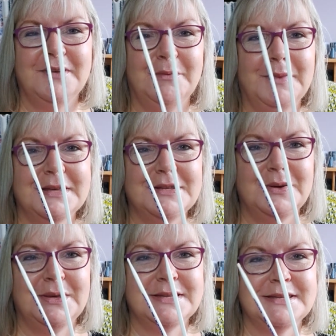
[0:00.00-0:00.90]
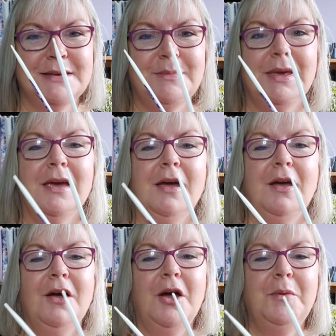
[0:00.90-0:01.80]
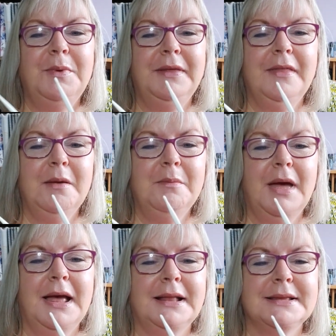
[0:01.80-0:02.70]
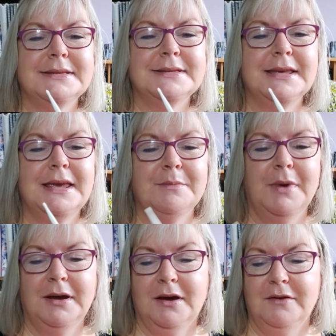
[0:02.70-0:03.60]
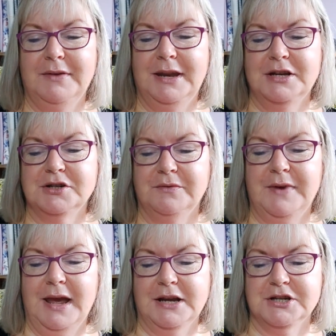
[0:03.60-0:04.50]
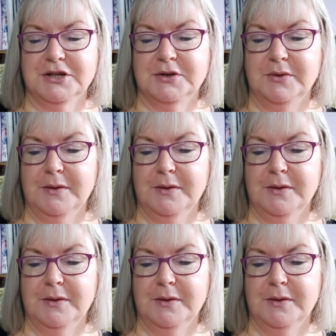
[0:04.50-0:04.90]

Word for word: film this so you can see me opening them and see my kind of initial reaction to